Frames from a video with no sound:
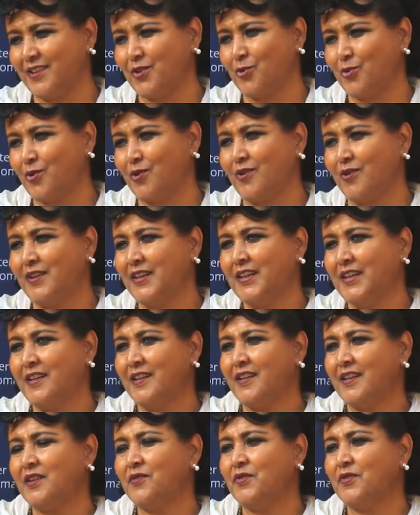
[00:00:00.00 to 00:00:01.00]
you know.
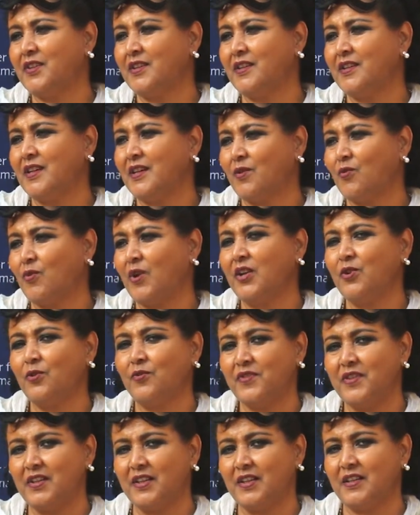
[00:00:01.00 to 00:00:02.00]
Even one
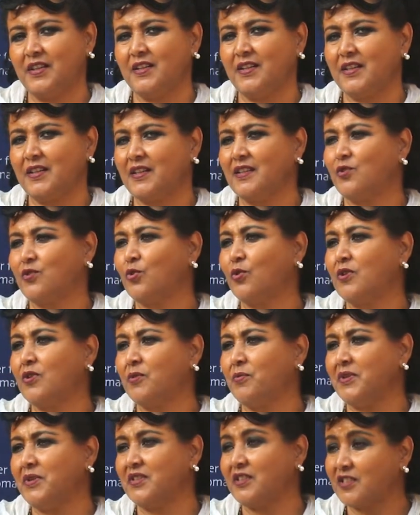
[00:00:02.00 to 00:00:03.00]
of the girls
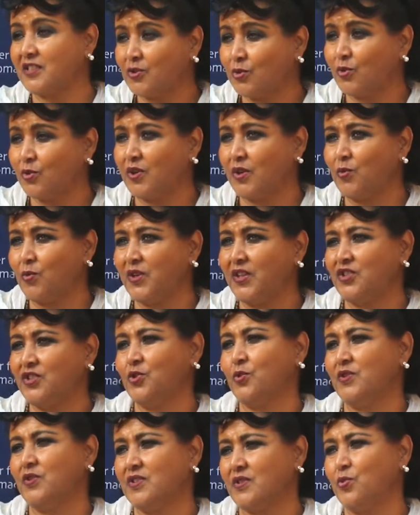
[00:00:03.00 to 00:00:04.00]
told me the story when
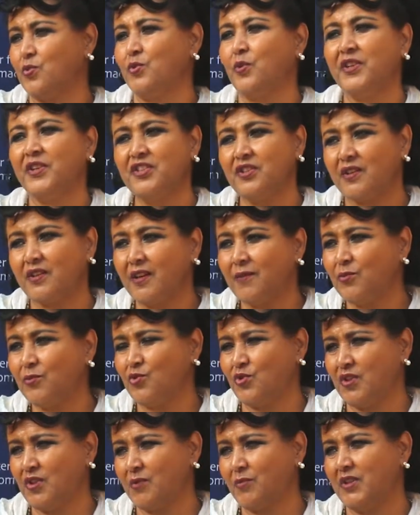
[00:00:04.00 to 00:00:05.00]
she came
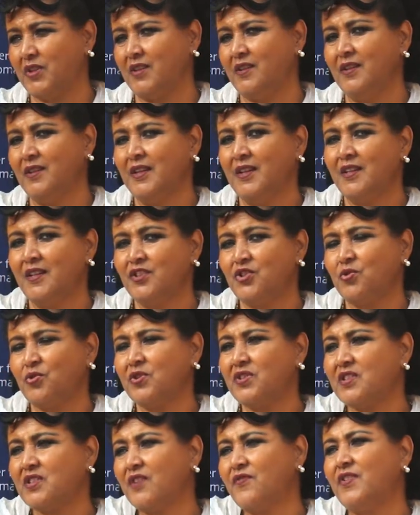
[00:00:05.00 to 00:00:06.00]
to Germany. She
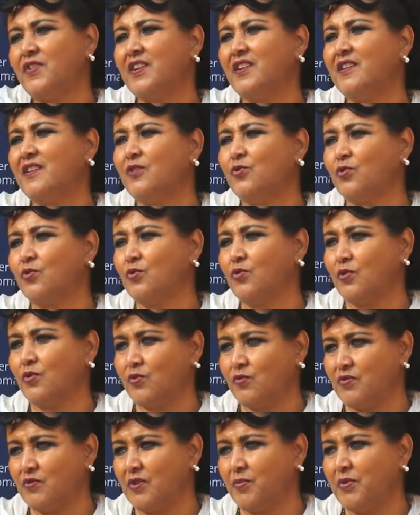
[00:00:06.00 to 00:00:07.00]
was suffering to
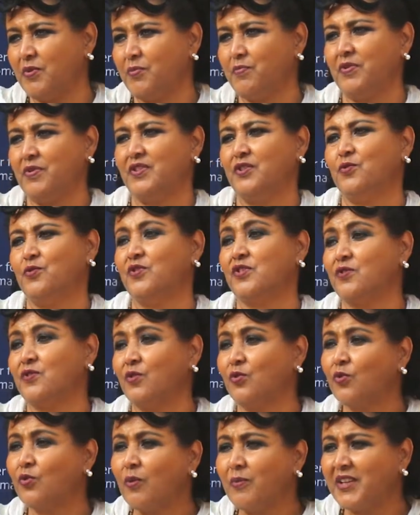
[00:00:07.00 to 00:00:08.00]
talk to the people. She was
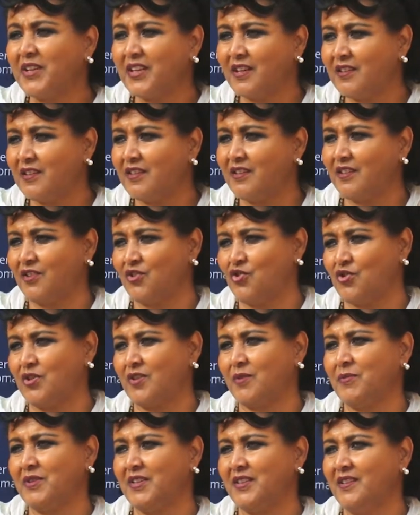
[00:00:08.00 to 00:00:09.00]
not communicating in
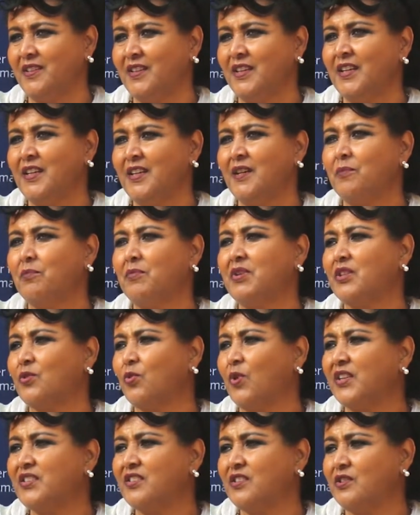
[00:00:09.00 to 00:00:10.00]
Germany. But
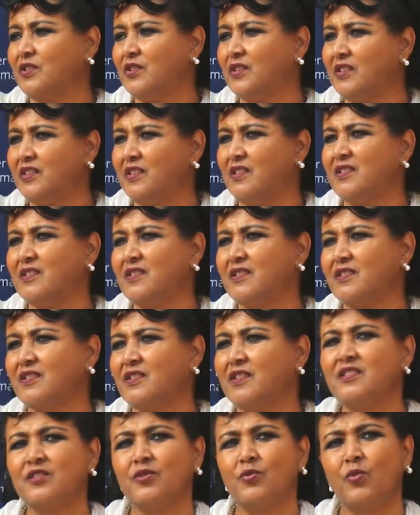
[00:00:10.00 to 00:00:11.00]
what she did is,
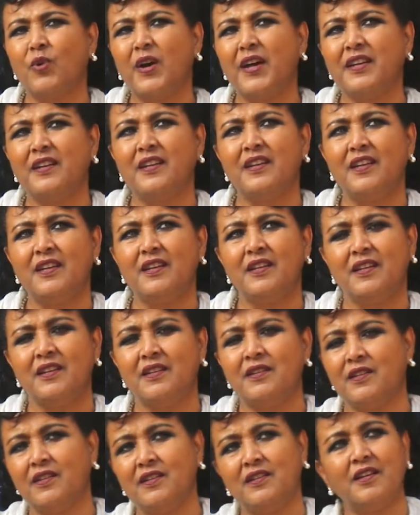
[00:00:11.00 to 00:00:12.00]
just one day
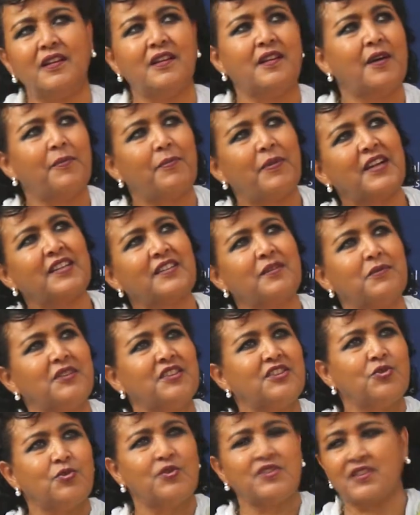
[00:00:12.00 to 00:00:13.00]
in the
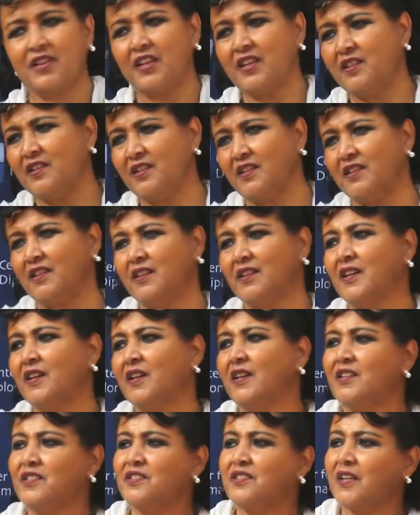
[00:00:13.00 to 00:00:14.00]
apartment she was renting,
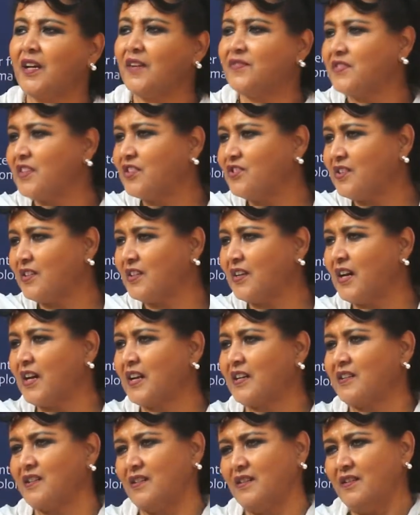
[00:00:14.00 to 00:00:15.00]
she has such a
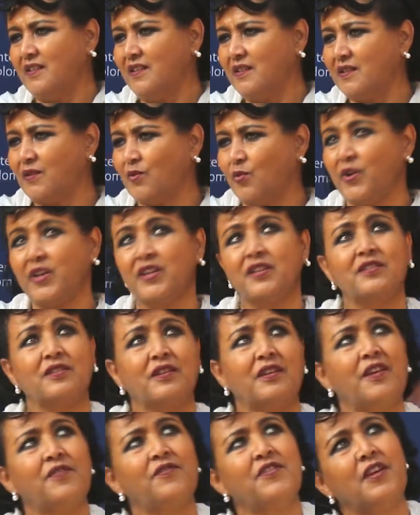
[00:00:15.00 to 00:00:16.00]
garden where
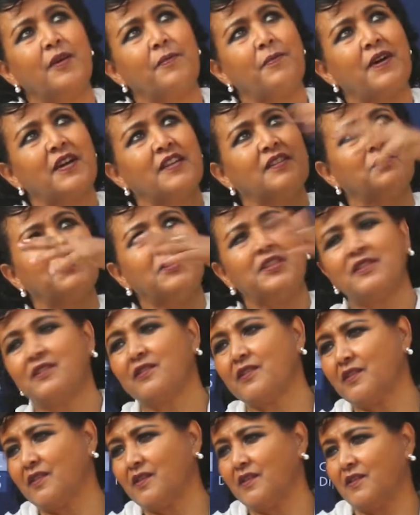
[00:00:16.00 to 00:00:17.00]
every
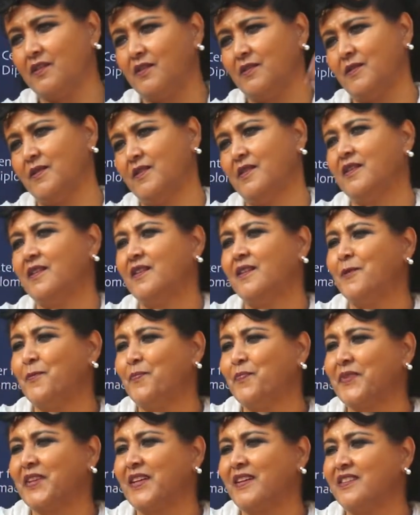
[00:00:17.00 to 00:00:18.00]
apartment
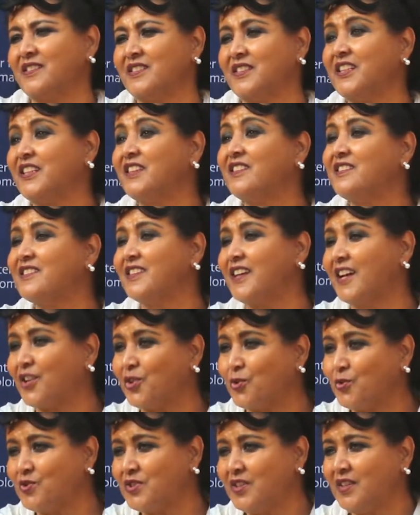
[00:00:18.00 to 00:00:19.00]
residents are
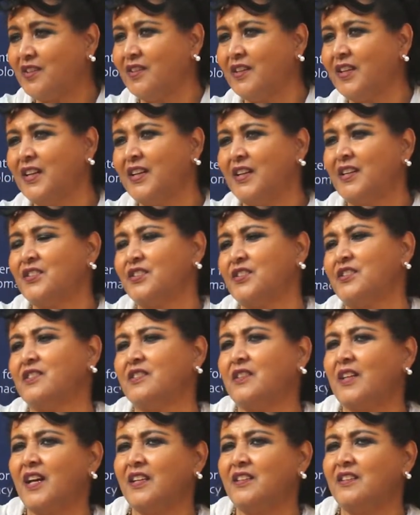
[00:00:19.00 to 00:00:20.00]
using. She
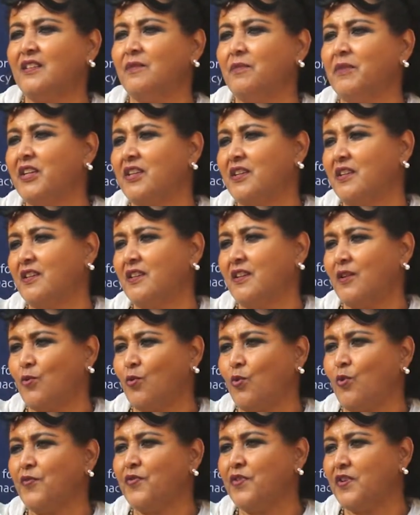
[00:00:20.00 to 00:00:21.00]
started making a
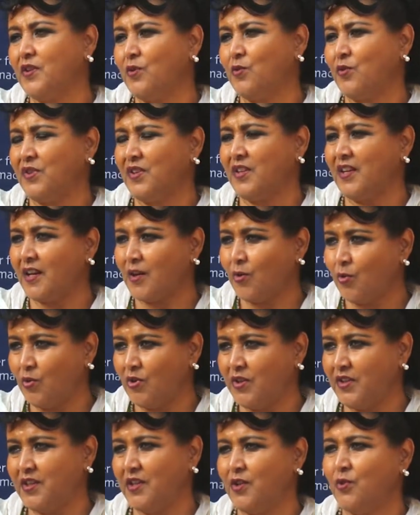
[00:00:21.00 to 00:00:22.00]
coffee on their
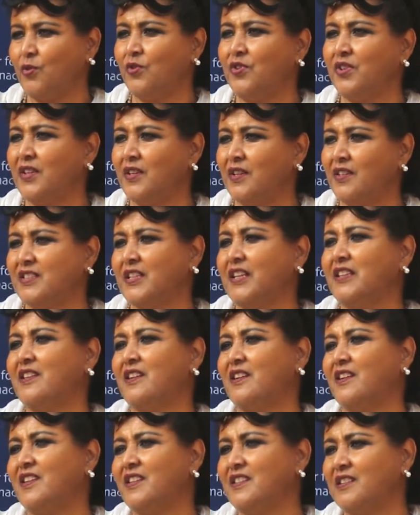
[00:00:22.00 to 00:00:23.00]
holiday, on the
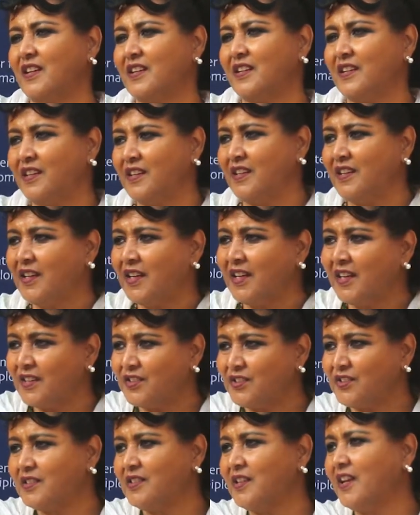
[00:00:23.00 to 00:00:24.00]
Saturday, Sunday.
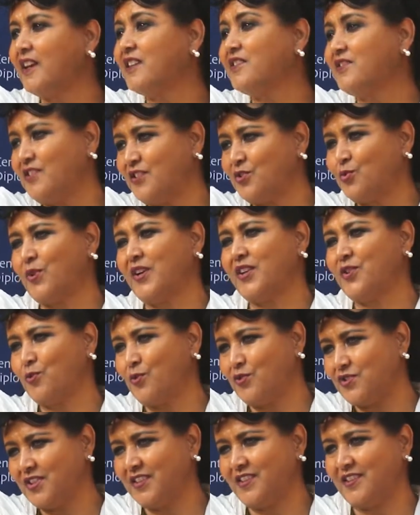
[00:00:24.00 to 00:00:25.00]
She likes this one,
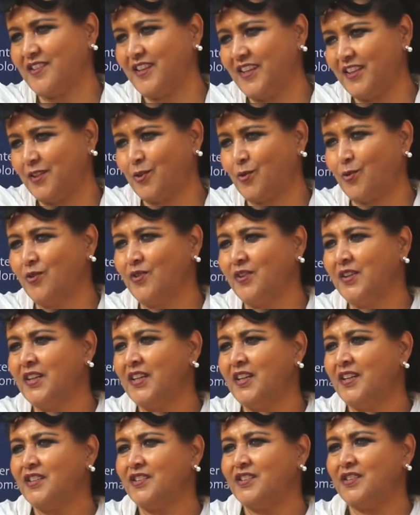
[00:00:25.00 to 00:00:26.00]
you'll see it later on.
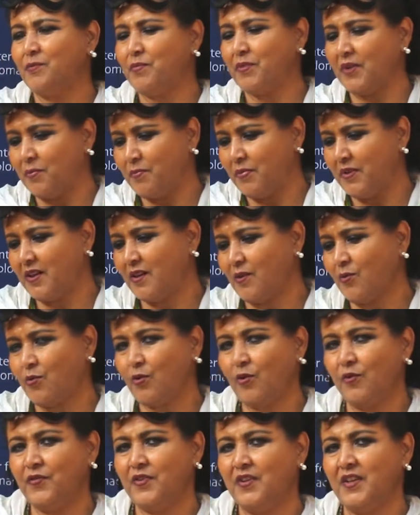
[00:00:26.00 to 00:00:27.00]
She prepared a
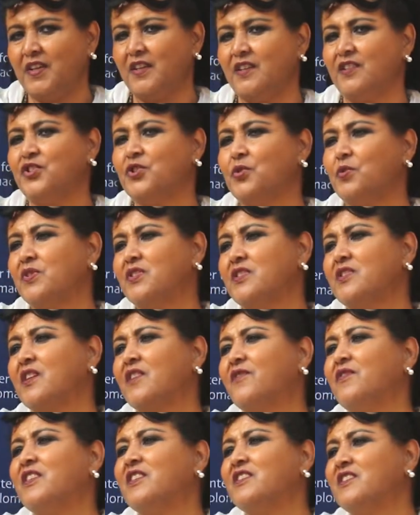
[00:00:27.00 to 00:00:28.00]
coffee and she was
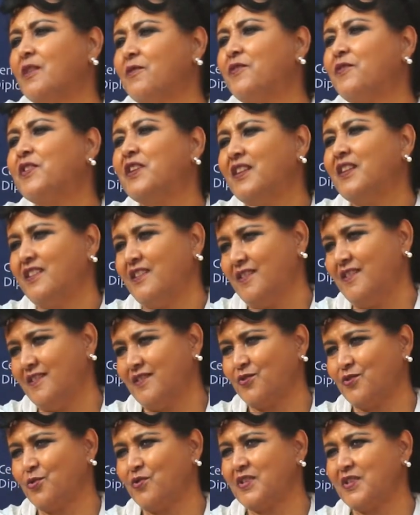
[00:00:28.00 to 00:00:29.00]
serving them freely
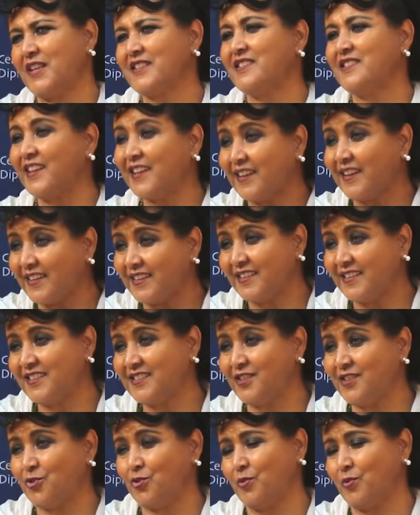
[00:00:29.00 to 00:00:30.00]
so that they can
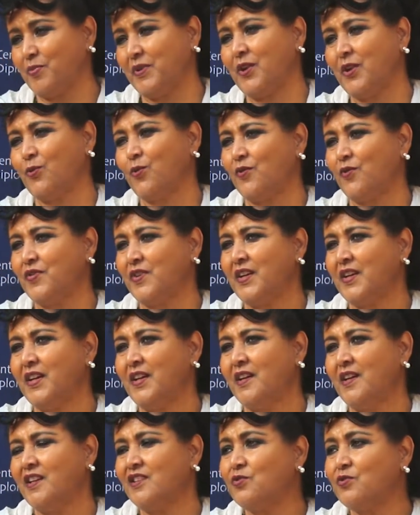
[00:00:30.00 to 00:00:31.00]
taste Ethiopian coffee.
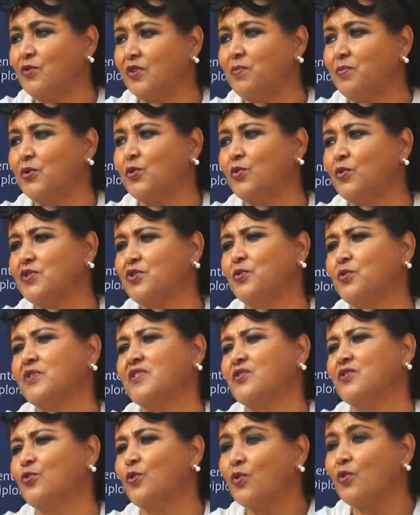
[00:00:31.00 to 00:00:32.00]
It's not because she
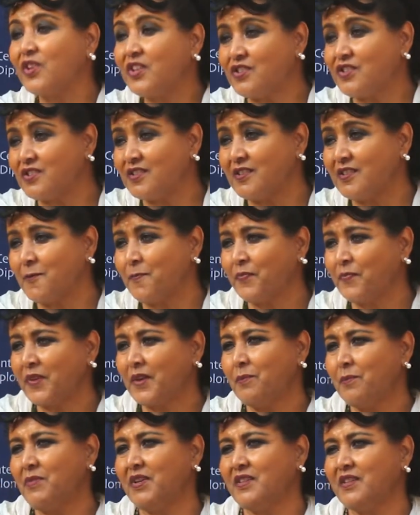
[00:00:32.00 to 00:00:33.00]
was so rich,
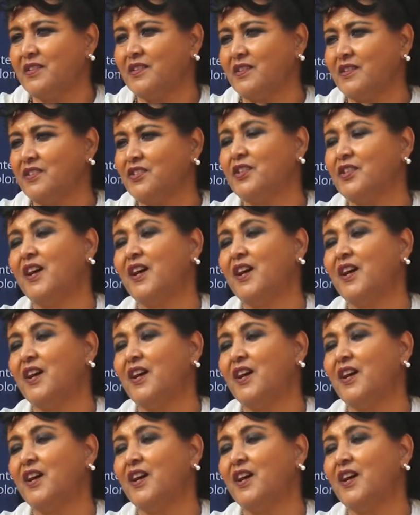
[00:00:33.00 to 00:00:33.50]
but she